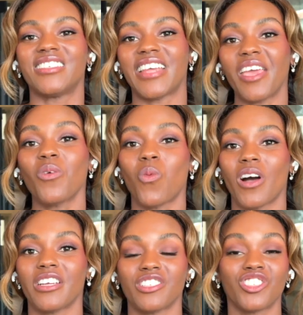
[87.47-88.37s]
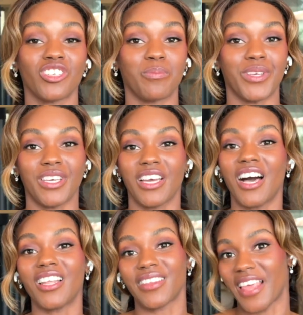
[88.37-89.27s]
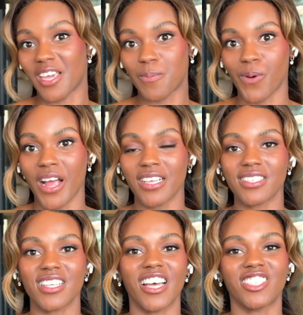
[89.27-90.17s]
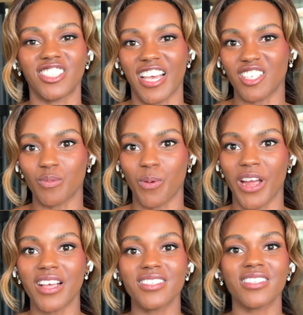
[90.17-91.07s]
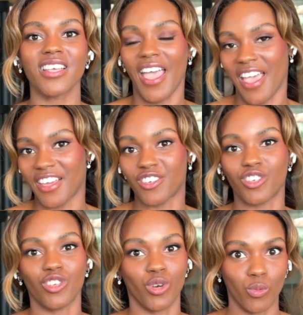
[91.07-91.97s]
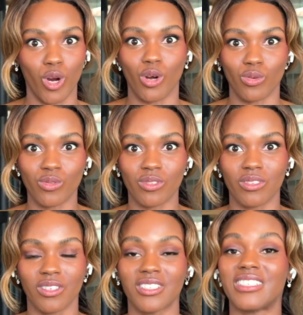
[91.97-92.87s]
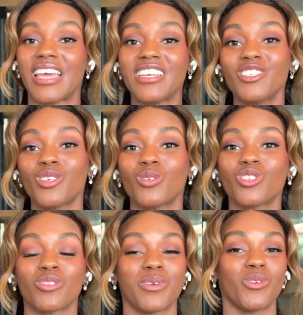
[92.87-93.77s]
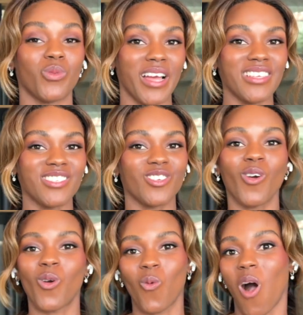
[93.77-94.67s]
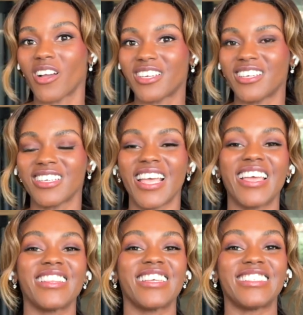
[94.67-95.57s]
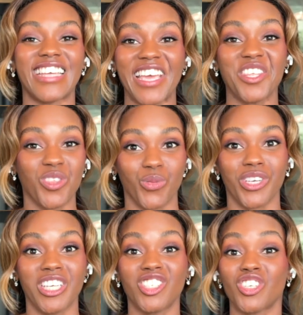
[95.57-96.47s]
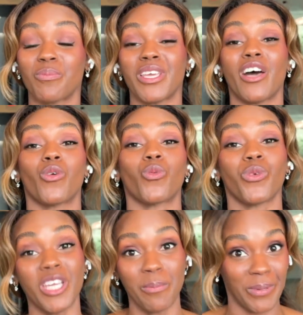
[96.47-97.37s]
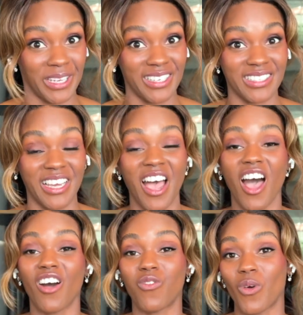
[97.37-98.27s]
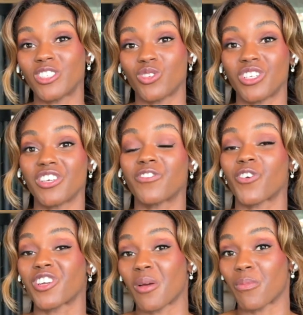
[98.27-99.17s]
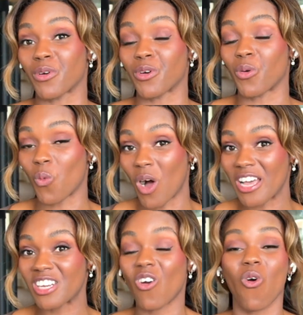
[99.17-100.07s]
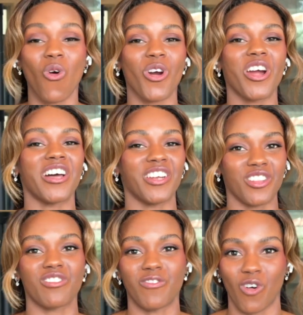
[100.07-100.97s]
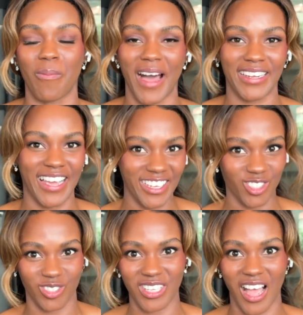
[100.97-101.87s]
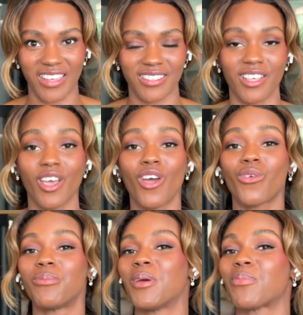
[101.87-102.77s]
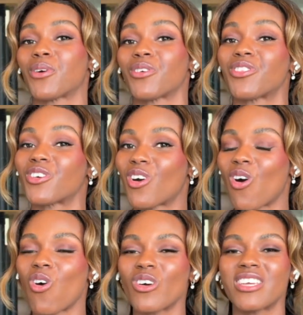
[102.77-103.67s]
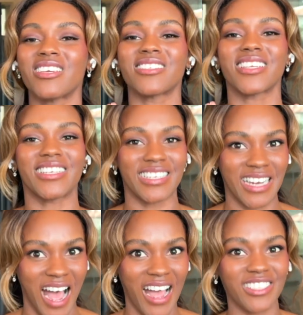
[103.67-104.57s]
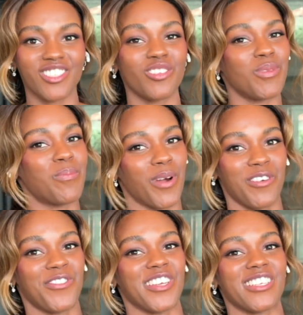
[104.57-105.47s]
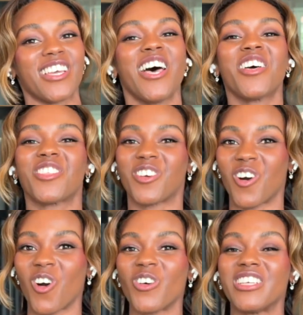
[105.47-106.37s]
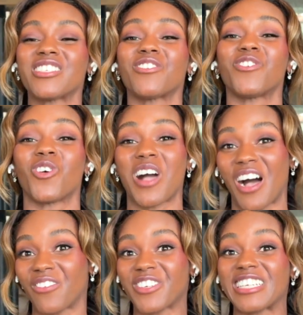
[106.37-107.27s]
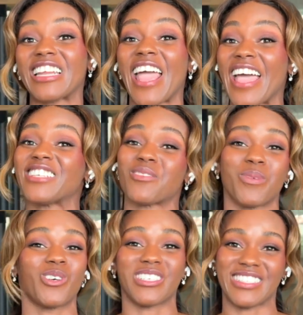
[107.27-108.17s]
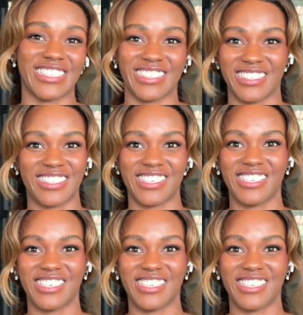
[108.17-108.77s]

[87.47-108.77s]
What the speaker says: Day 1 should be a leg press, a chest press, and your rows. Day 2 should be rest or walking, and then day 3 should be a repeat of what you did for number 1 or another full body exercise. Remember, the goal is not to be perfect. The goal is to feel confident and to build consistency.